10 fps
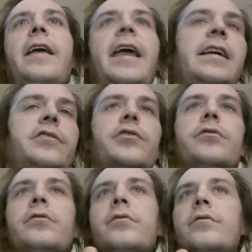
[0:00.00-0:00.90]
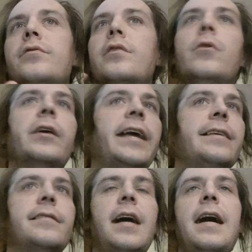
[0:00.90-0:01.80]
angels,
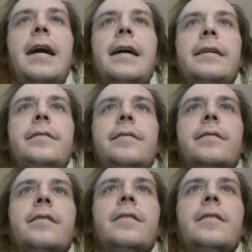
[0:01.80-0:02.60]
lowercase gods,